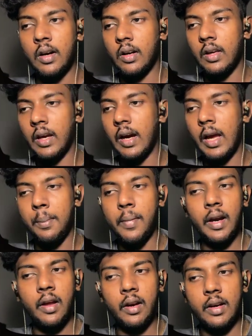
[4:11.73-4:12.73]
yeah, I
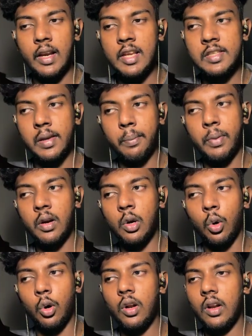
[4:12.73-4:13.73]
made a really simple
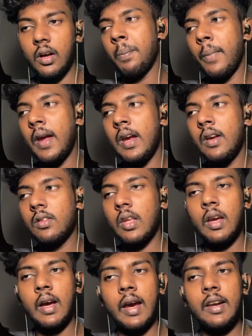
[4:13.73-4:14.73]
goal. The main
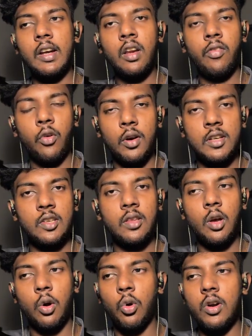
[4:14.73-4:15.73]
thing I didn't focus on
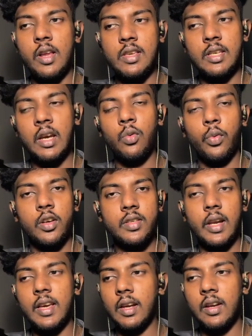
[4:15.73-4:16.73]
the whole design was
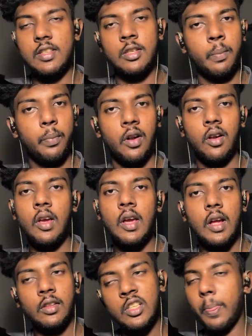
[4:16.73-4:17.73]
like, it is simple.
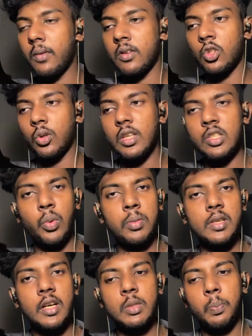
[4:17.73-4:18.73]
So this
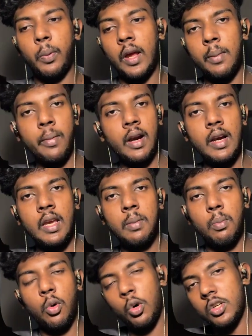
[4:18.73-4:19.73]
website is primarily,
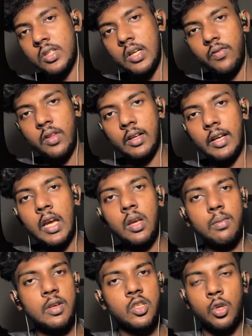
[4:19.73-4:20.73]
most of the
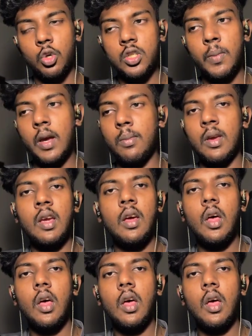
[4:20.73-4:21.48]
time is used by me,